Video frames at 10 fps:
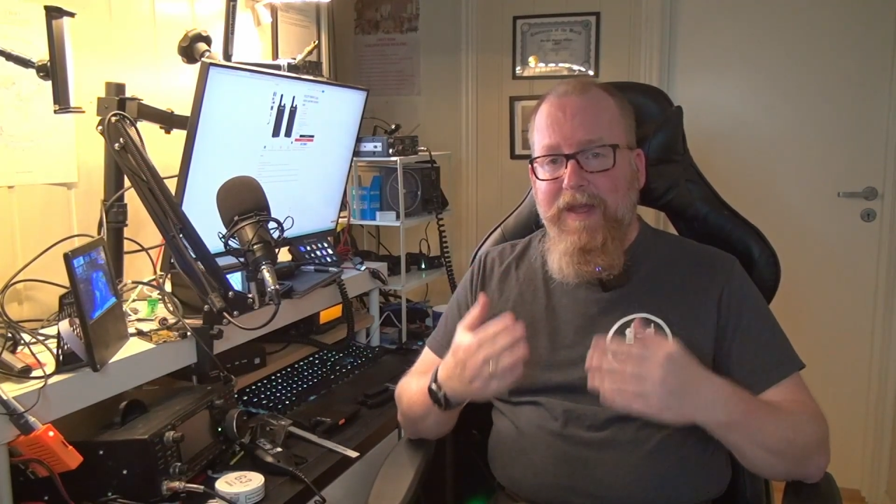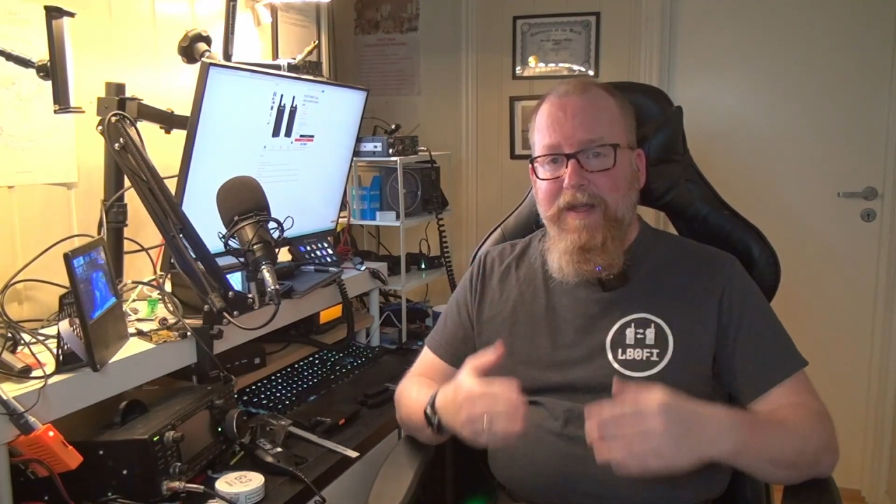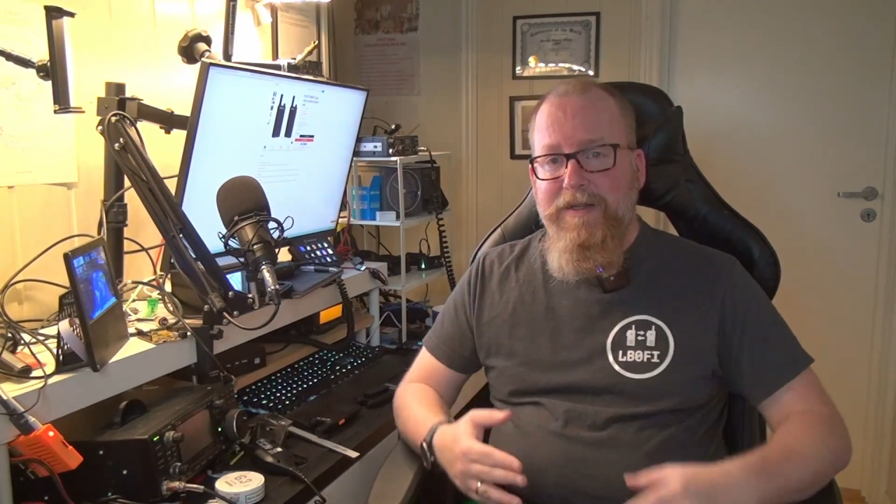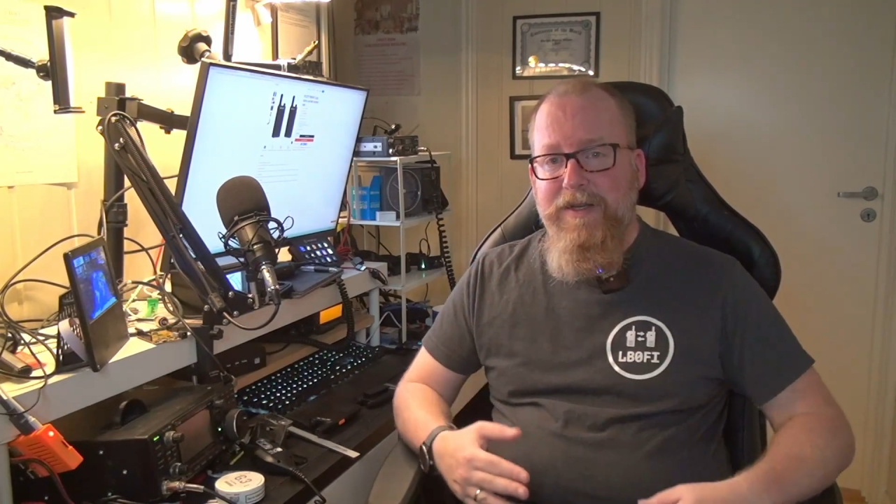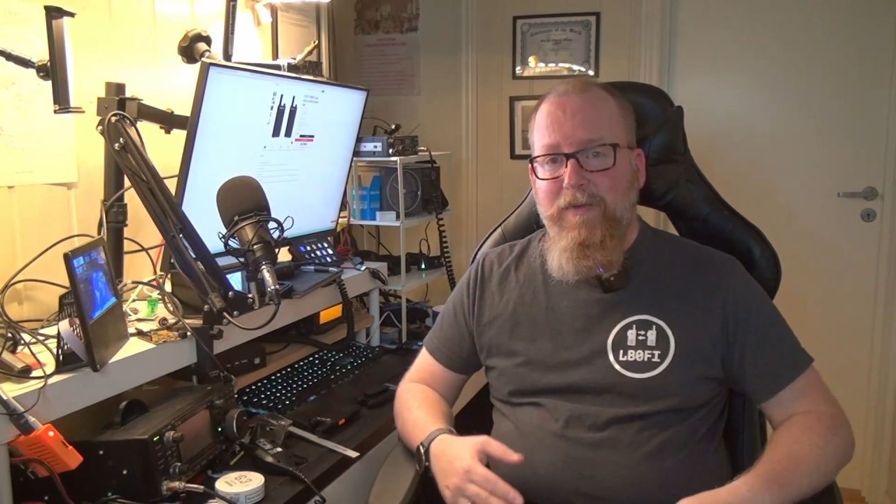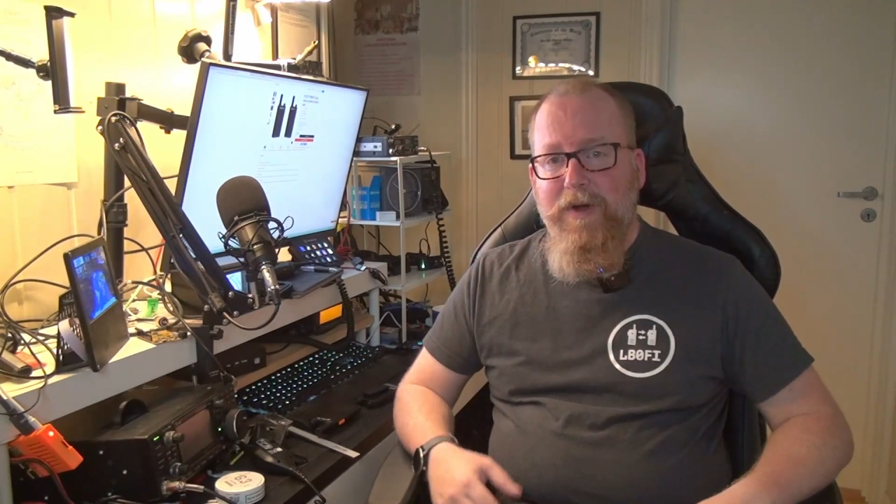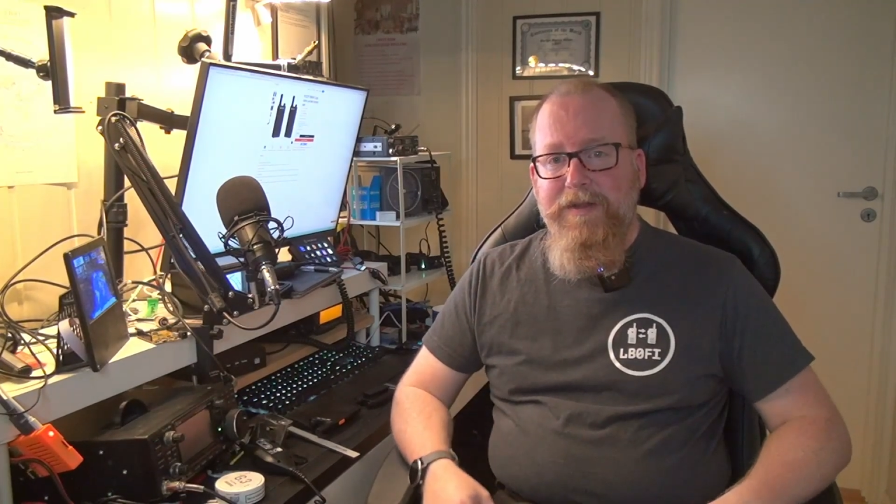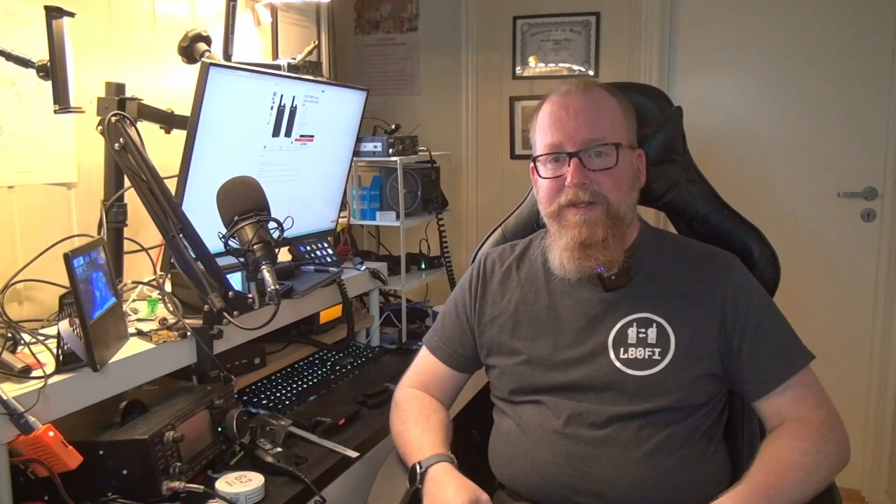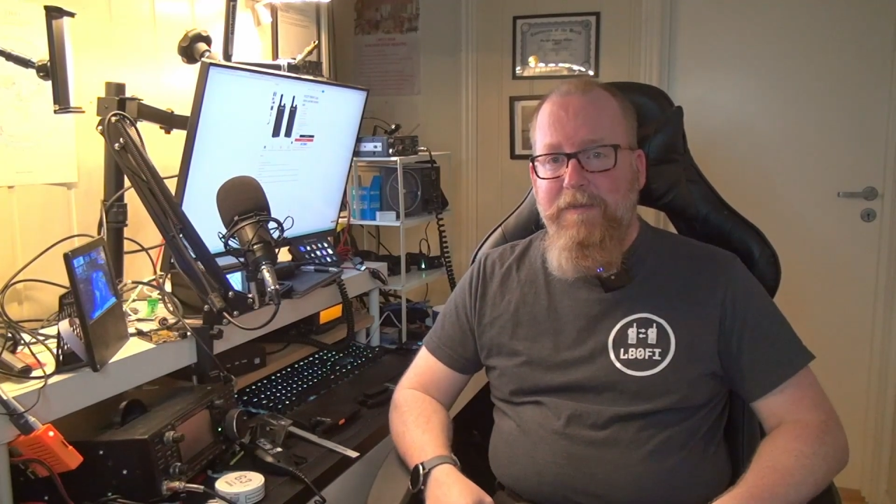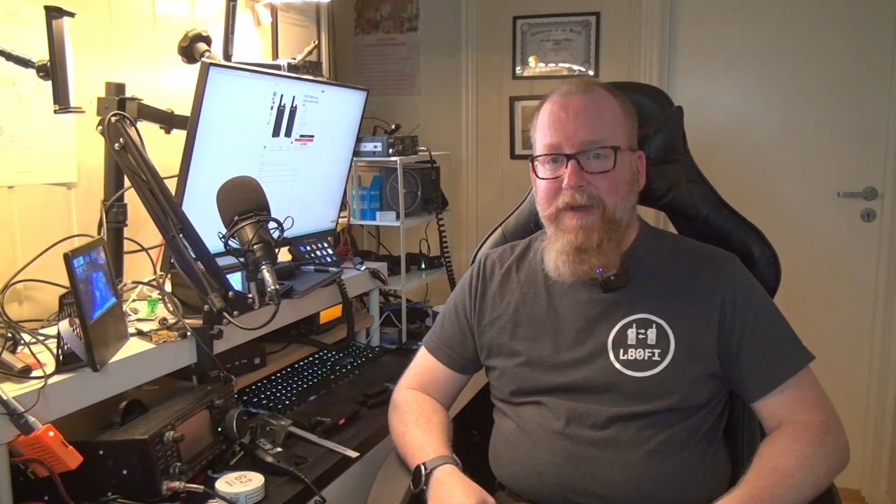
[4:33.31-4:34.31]
the issue
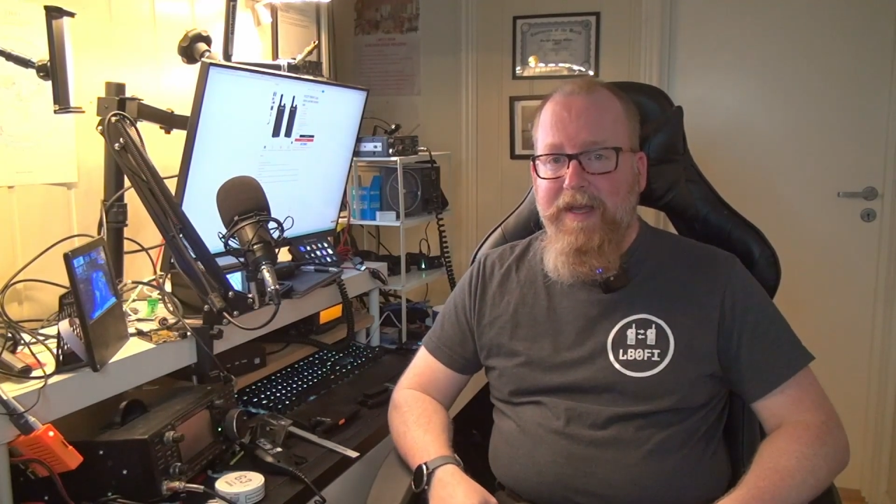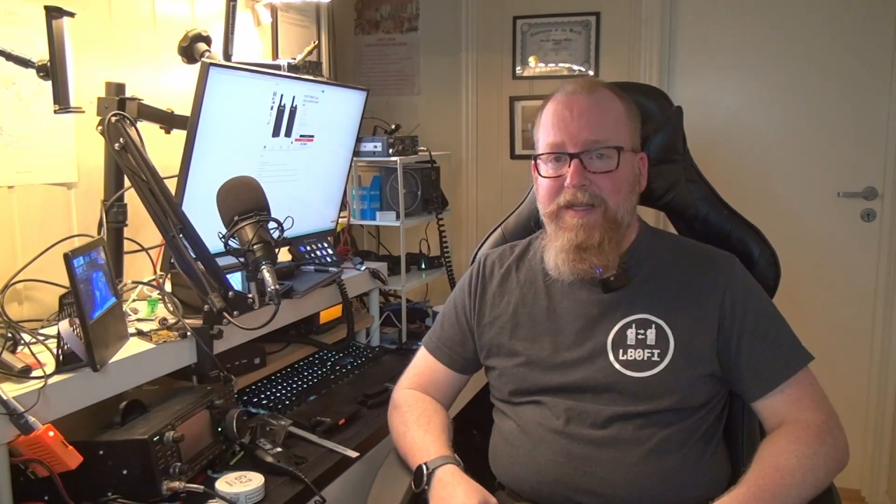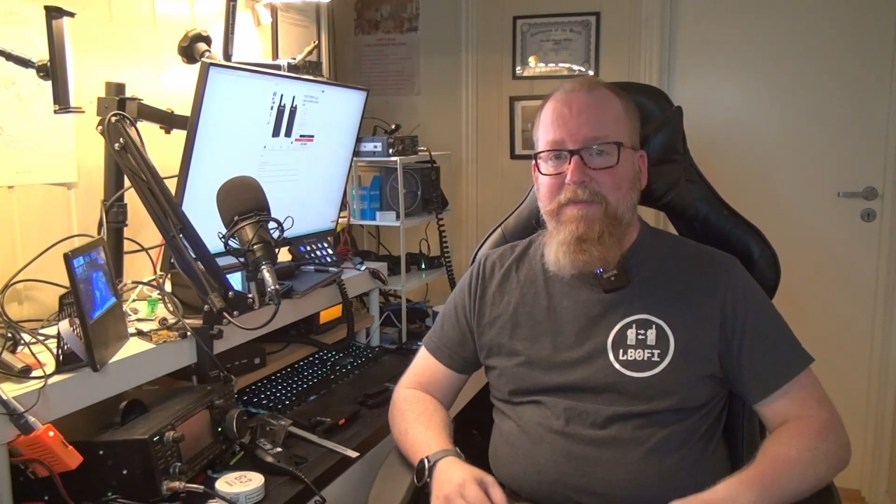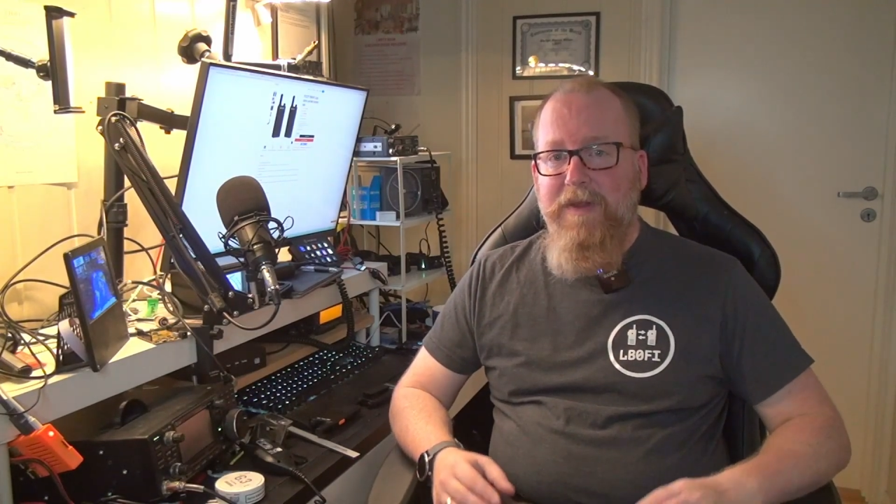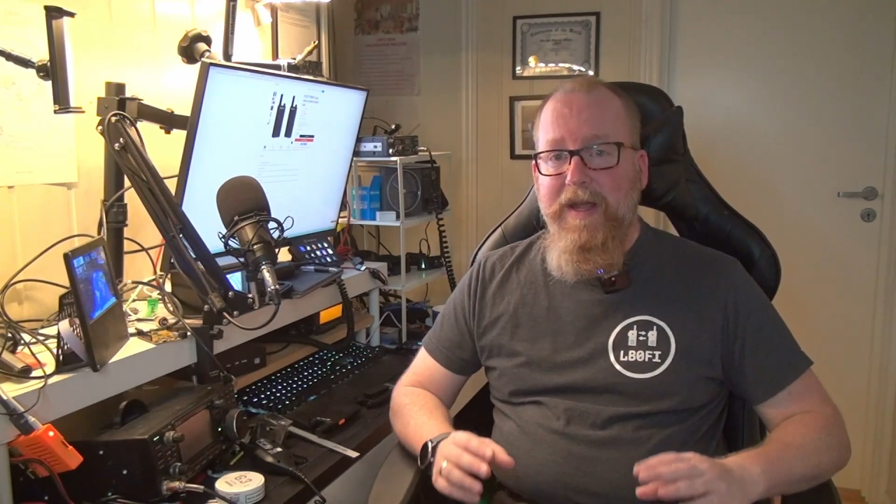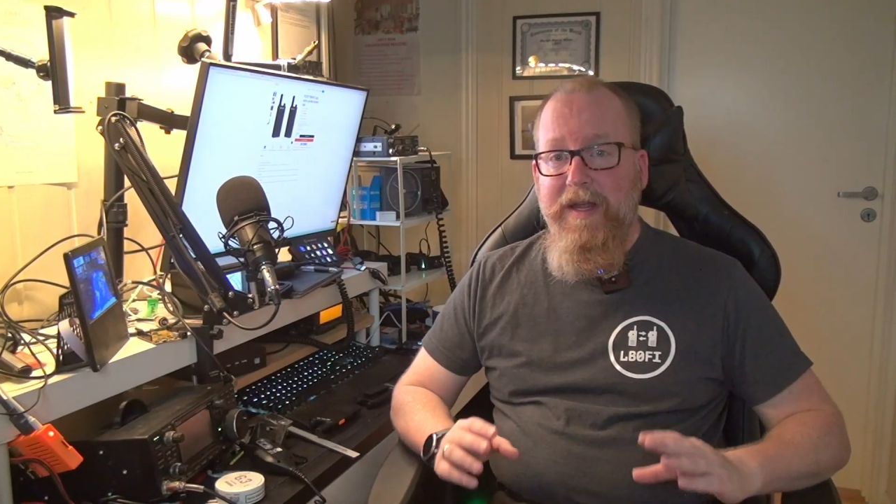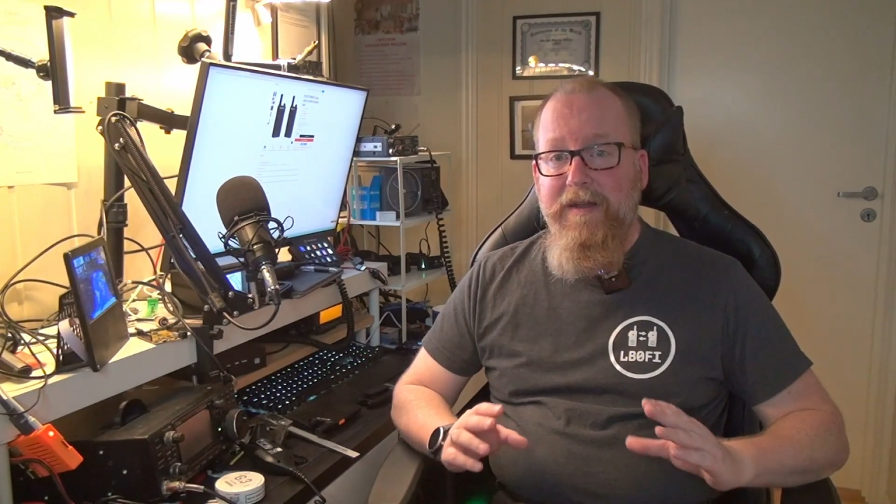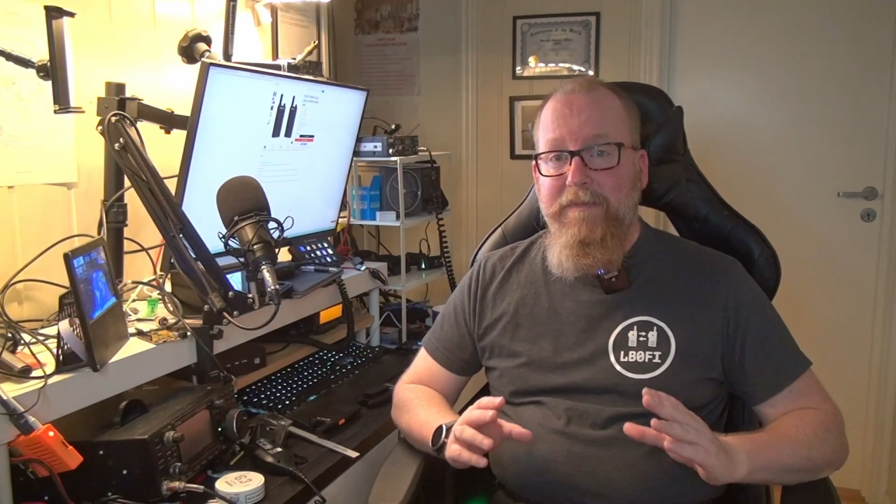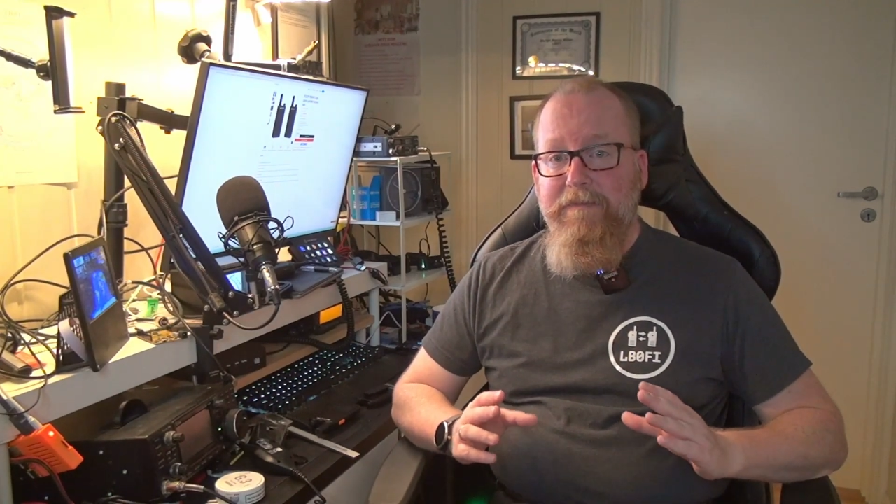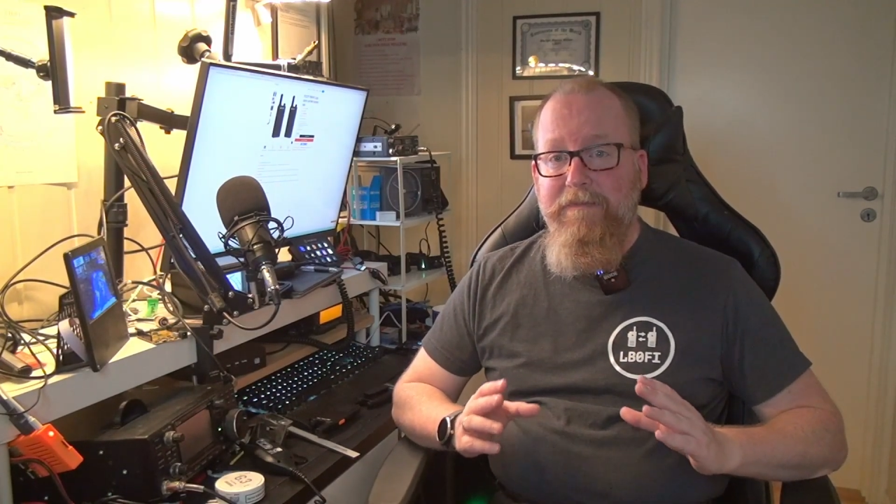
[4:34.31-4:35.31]
with some kids playing,